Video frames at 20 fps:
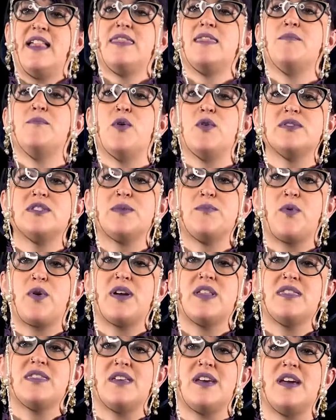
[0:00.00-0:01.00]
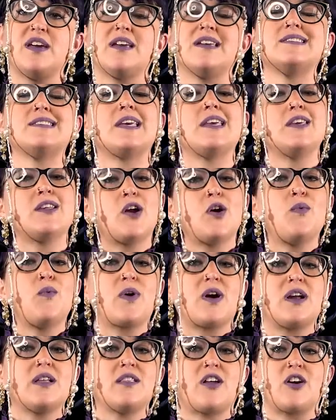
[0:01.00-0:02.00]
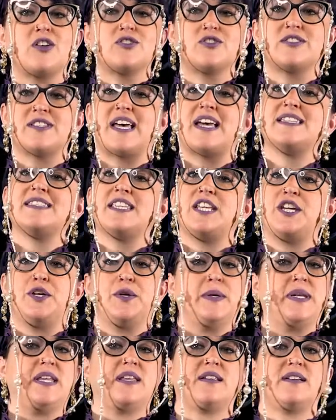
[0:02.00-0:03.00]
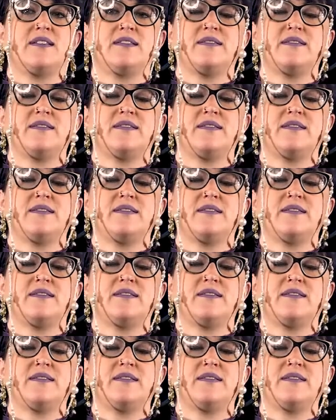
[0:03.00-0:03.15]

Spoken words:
The most important thing is that you don't wear a larger size than you need.